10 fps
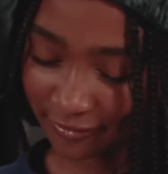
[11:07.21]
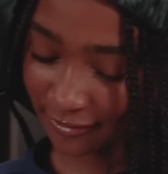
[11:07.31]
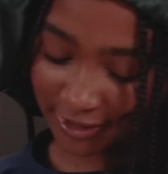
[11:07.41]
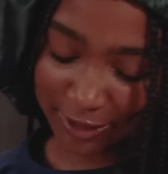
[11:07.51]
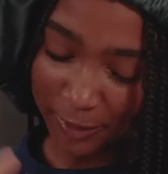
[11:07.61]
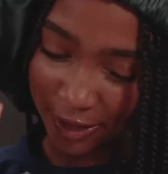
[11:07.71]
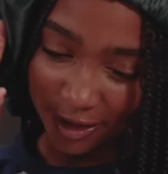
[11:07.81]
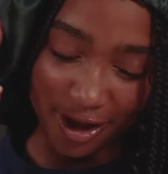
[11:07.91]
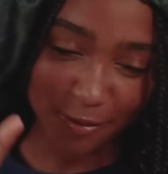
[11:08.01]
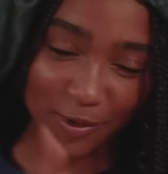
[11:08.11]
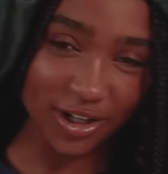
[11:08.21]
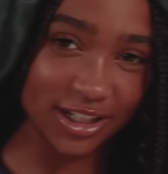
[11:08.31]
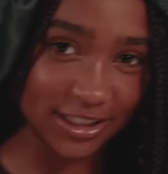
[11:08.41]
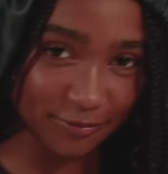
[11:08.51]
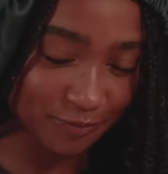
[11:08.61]
It's been a long
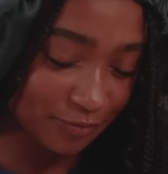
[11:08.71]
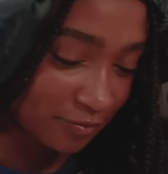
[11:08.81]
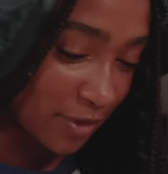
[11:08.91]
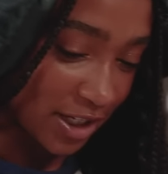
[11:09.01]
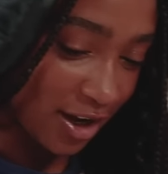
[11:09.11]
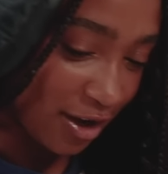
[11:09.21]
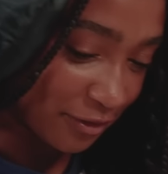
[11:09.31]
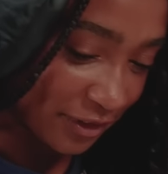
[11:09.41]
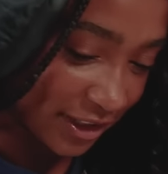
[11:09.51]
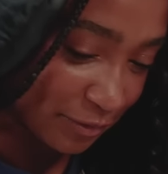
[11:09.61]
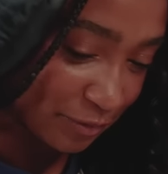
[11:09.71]
morning. My coffee.